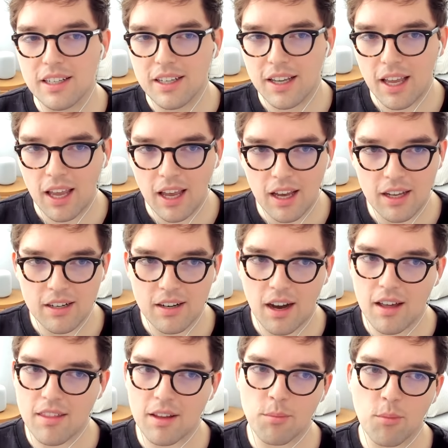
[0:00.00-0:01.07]
And
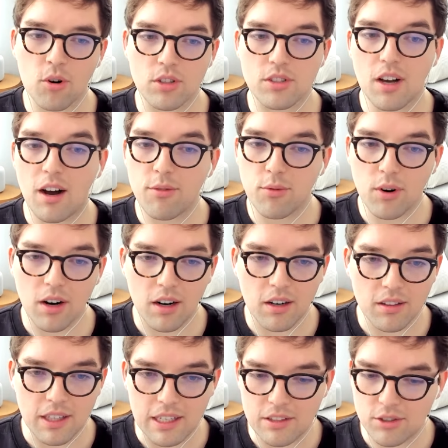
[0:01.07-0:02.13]
I think more software
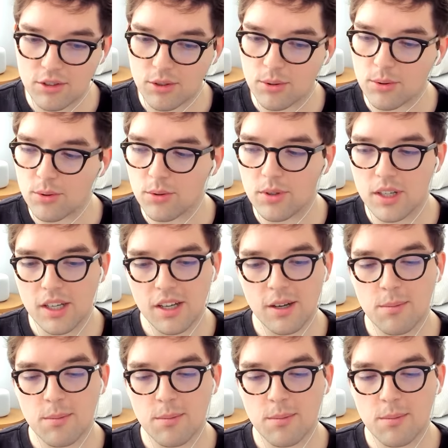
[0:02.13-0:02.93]
leads to